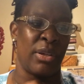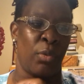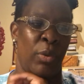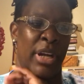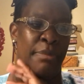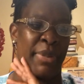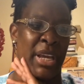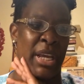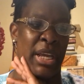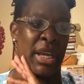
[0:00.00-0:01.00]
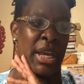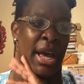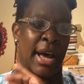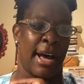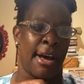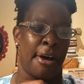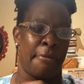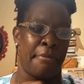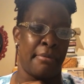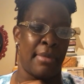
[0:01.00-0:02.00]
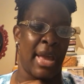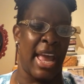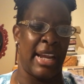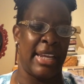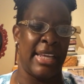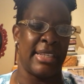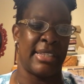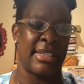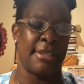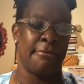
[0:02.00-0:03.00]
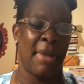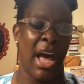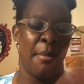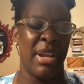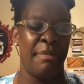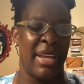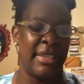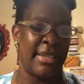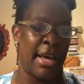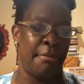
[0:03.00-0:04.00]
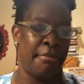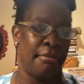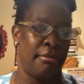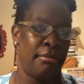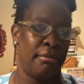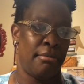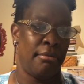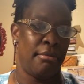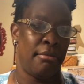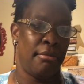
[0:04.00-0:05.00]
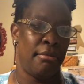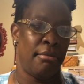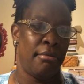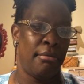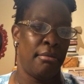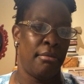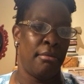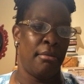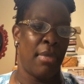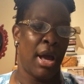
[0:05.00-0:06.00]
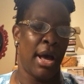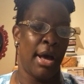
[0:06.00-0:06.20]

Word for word: and the accelerations would be um, at least how many beats up